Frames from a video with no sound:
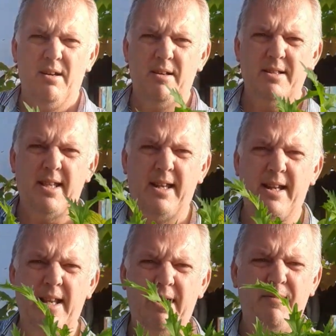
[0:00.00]
salad
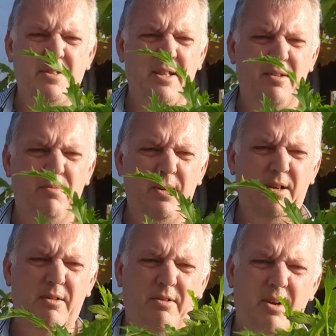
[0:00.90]
leaves we've
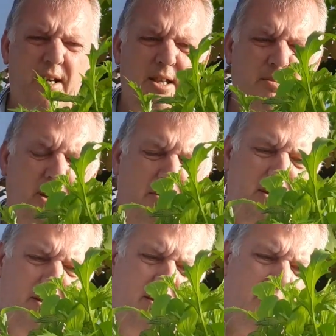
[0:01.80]
got growing at the moment,